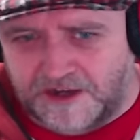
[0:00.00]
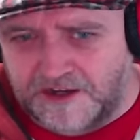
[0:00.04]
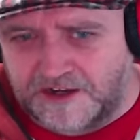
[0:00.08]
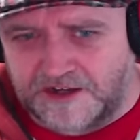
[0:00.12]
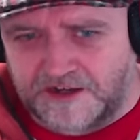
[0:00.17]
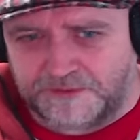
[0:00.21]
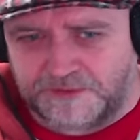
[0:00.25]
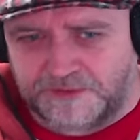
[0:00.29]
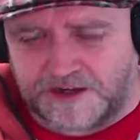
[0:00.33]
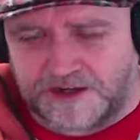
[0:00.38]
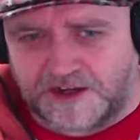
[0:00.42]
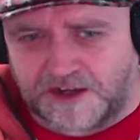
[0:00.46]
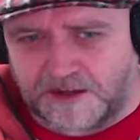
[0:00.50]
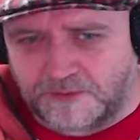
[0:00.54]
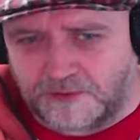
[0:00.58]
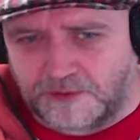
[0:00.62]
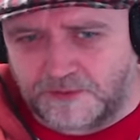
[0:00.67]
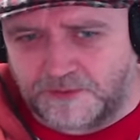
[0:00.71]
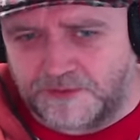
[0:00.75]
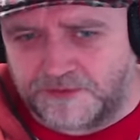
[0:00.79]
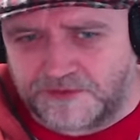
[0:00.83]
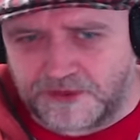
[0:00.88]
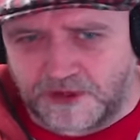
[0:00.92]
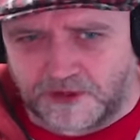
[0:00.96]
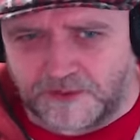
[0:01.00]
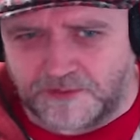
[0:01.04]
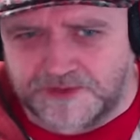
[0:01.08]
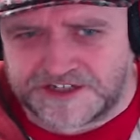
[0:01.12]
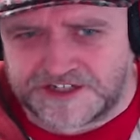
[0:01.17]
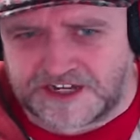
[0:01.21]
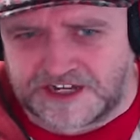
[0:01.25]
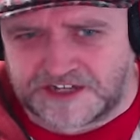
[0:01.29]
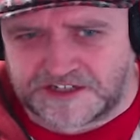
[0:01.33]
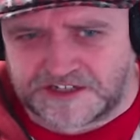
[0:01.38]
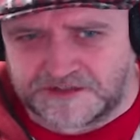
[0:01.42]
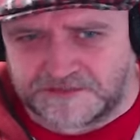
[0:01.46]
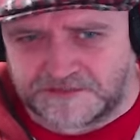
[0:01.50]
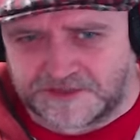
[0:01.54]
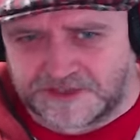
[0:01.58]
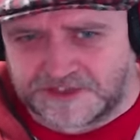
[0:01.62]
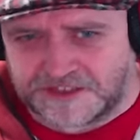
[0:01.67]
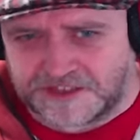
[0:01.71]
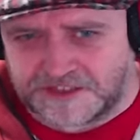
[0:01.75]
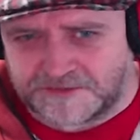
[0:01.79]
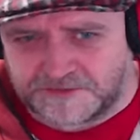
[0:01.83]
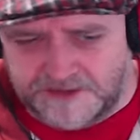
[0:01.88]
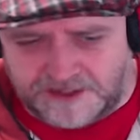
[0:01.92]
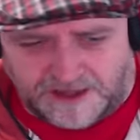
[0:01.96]
a little bit like what we've got with
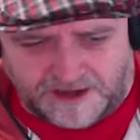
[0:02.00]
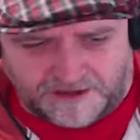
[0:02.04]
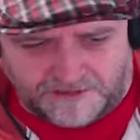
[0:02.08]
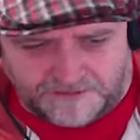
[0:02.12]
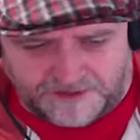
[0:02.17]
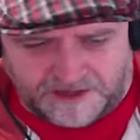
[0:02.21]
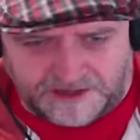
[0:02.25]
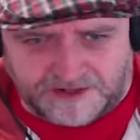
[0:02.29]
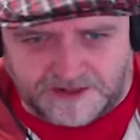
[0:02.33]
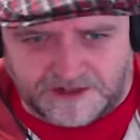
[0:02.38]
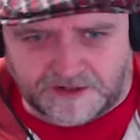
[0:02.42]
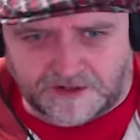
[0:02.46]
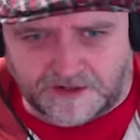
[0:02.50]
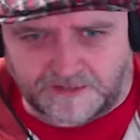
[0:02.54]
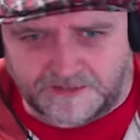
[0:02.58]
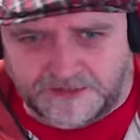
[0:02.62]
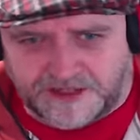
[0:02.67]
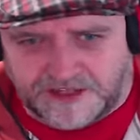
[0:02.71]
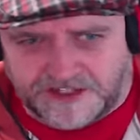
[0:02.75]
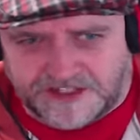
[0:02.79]
settlements, but have like little mini